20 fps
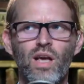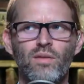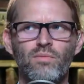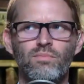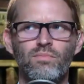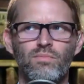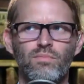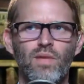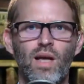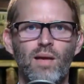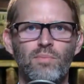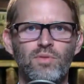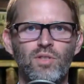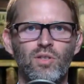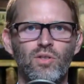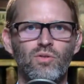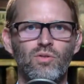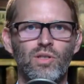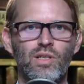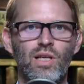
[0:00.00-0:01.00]

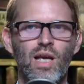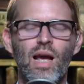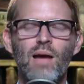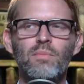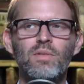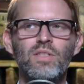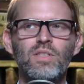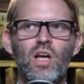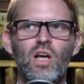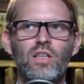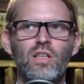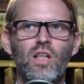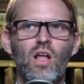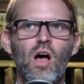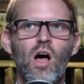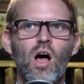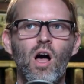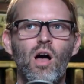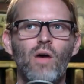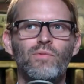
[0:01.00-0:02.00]
absolutely. Oh. Amazon
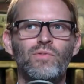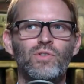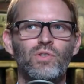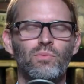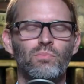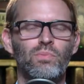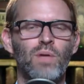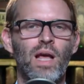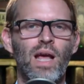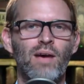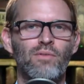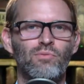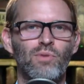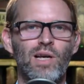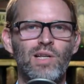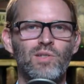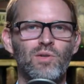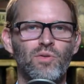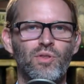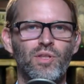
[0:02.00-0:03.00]
loves to have
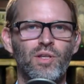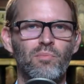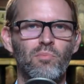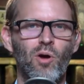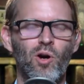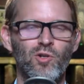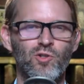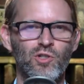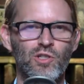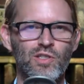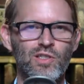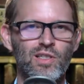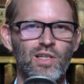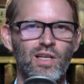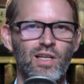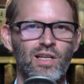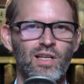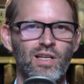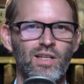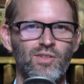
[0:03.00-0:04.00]
razor-thin margins,
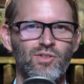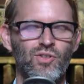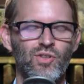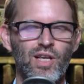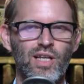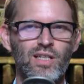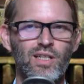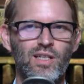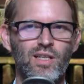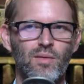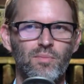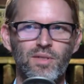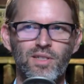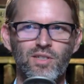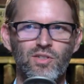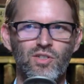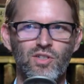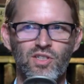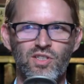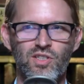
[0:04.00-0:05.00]
so they could come in and
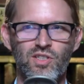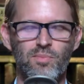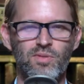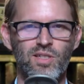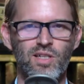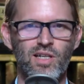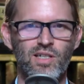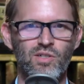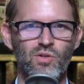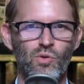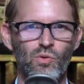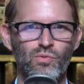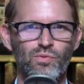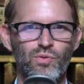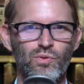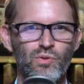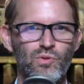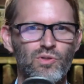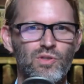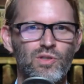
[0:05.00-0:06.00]
just subsidize Whole Foods,